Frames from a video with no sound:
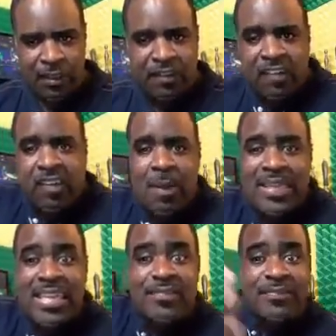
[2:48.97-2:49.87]
So some
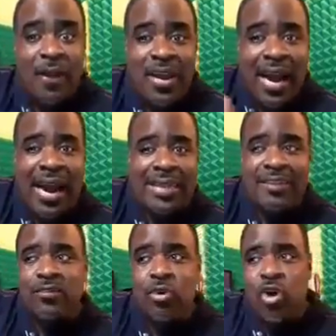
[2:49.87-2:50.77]
of these very
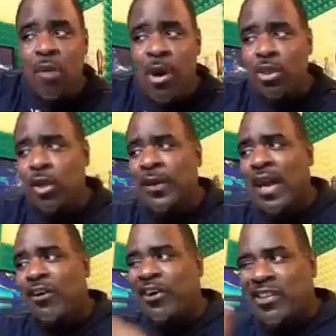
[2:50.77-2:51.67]
artists who come out now
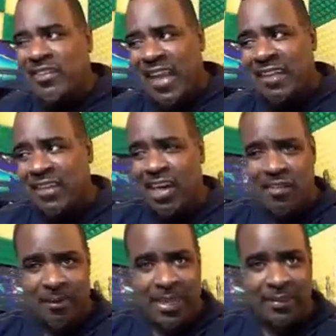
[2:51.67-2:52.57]
and criticize the
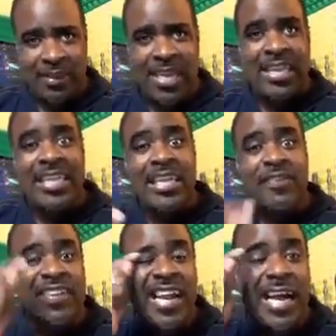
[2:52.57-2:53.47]
government
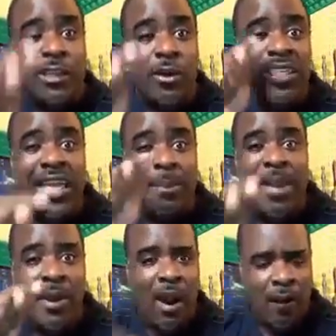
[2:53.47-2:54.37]
need to take a look in the
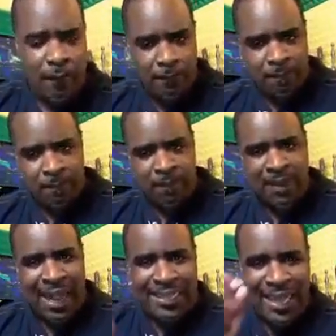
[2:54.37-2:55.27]
mirror
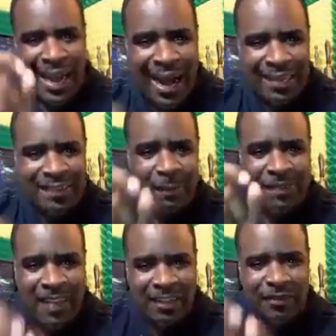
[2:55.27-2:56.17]
and ask
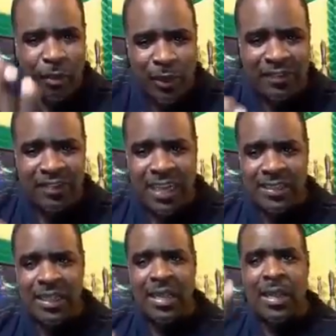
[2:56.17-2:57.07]
themselves the
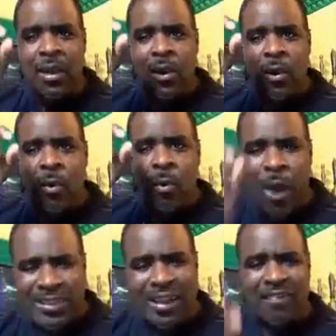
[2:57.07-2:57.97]
question,
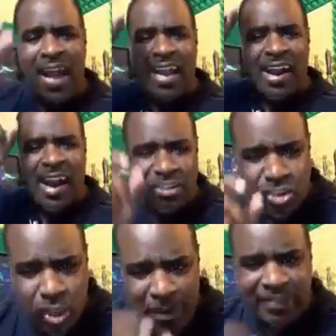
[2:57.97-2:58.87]
what have I
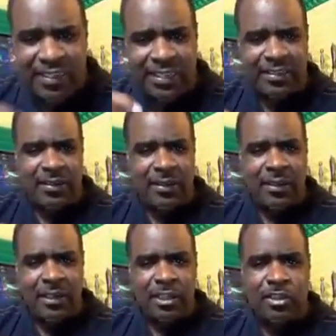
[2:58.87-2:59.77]
contributed
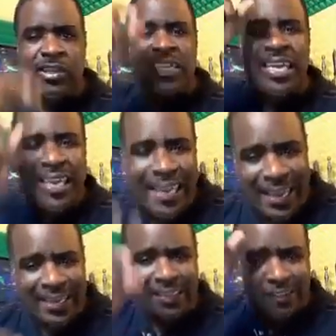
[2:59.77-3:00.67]
to the
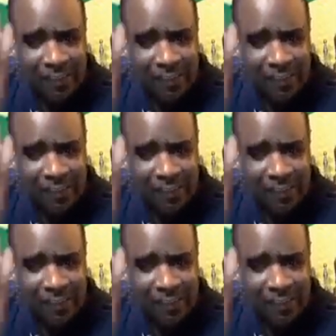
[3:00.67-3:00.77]
decay in the